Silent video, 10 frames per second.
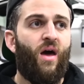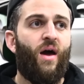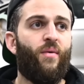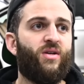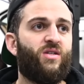
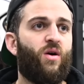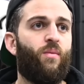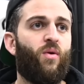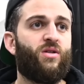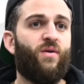It was just
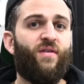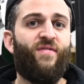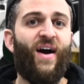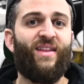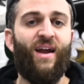more so the
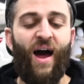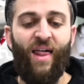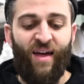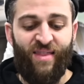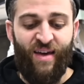fact that I
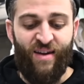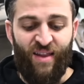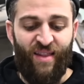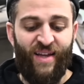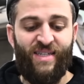like the idea
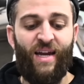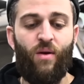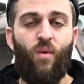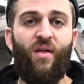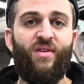that let's say I
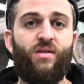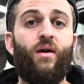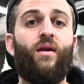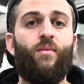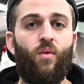didn't want this
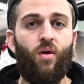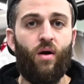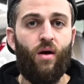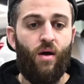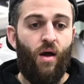hood anymore,
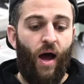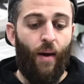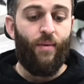I